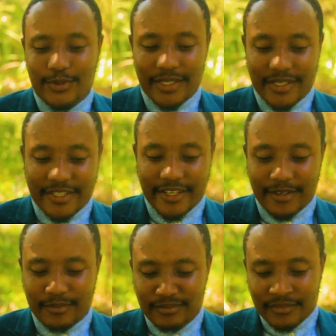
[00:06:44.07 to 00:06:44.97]
And
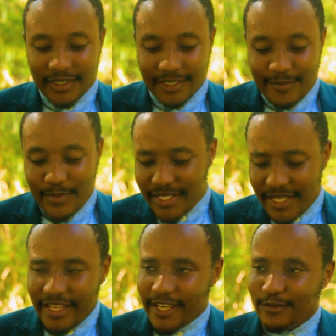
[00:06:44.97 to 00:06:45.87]
my
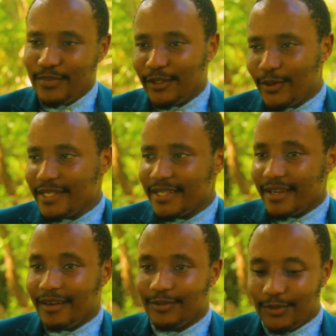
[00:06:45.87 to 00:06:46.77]
journey has been quite
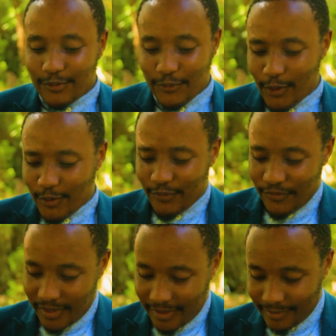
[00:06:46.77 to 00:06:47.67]
full
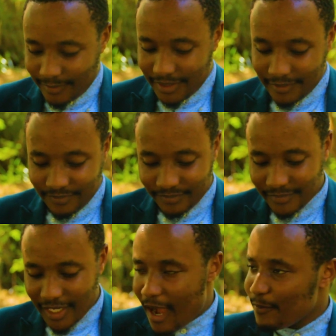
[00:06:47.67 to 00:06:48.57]

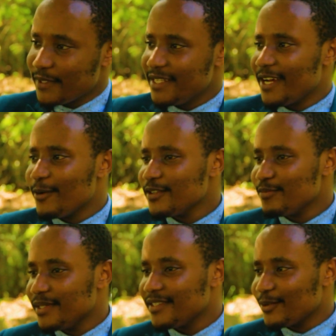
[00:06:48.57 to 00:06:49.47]
of ups and
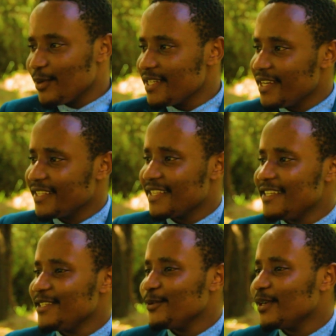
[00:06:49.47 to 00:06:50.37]
downs, but quite an
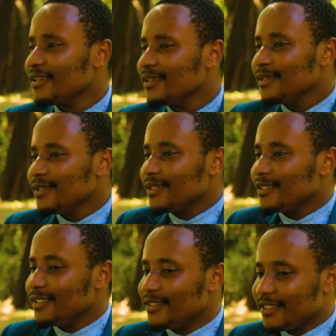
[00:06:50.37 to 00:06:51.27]
exciting one,
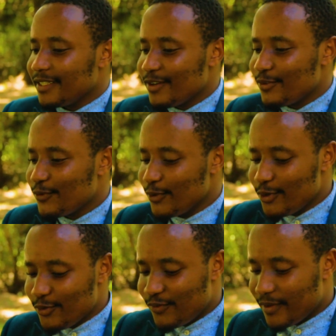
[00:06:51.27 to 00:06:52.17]
and
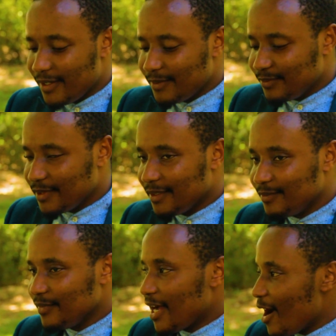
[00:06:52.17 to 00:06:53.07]
full
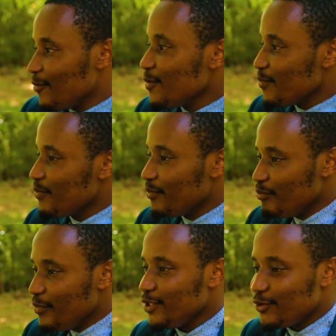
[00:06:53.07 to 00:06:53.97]
of having
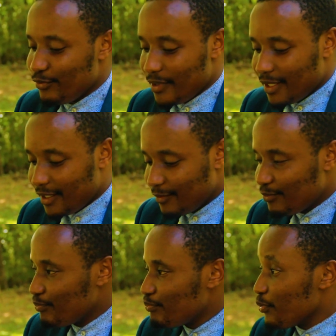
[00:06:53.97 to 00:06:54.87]
me to
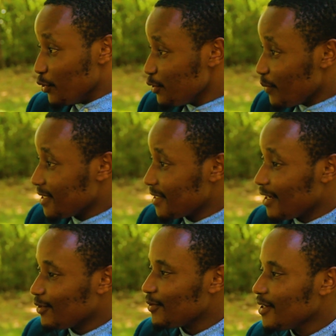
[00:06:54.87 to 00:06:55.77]
push
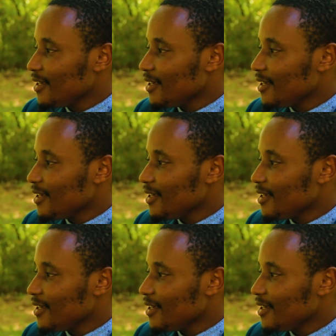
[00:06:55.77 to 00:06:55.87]
myself,